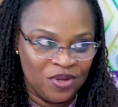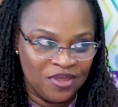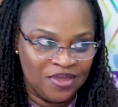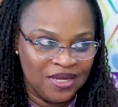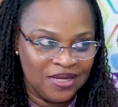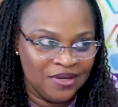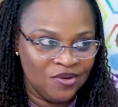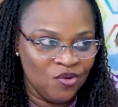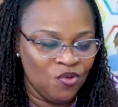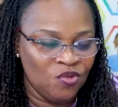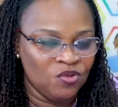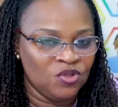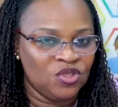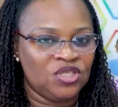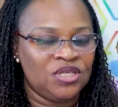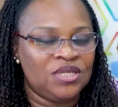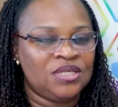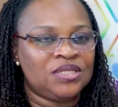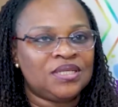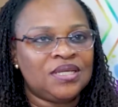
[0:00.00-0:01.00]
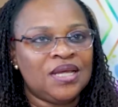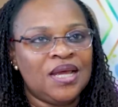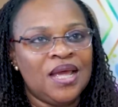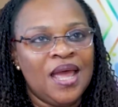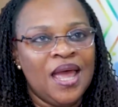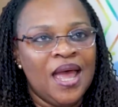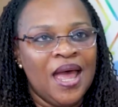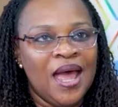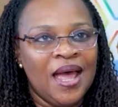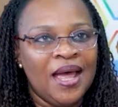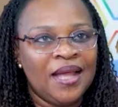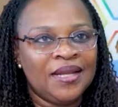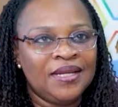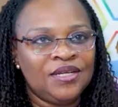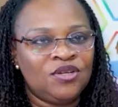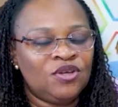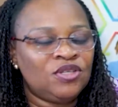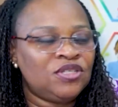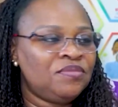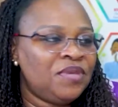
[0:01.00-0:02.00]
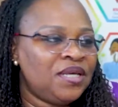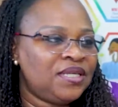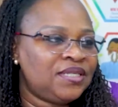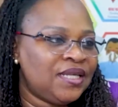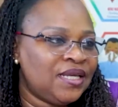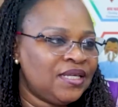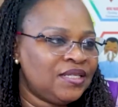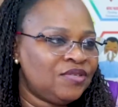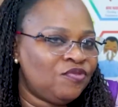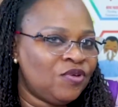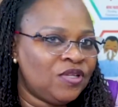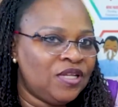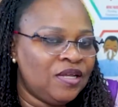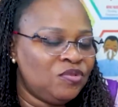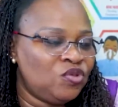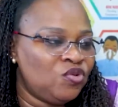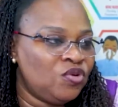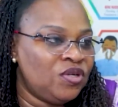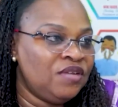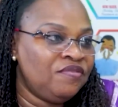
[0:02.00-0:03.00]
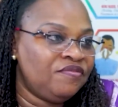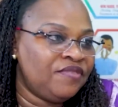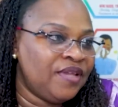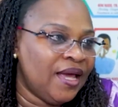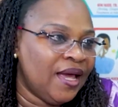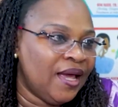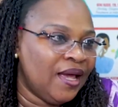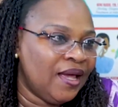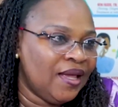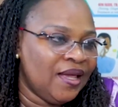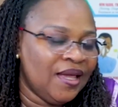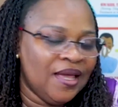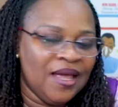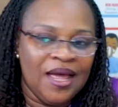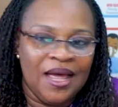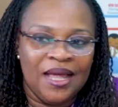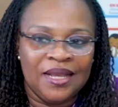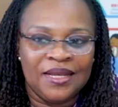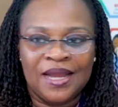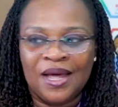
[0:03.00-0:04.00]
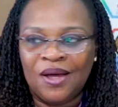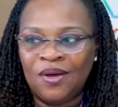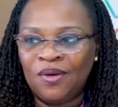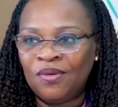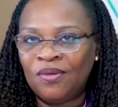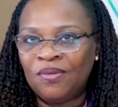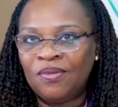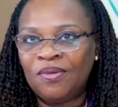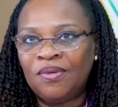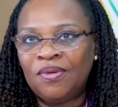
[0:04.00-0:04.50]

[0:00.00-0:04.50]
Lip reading: within Ogun State. And it doesn't make sense for them to live there and now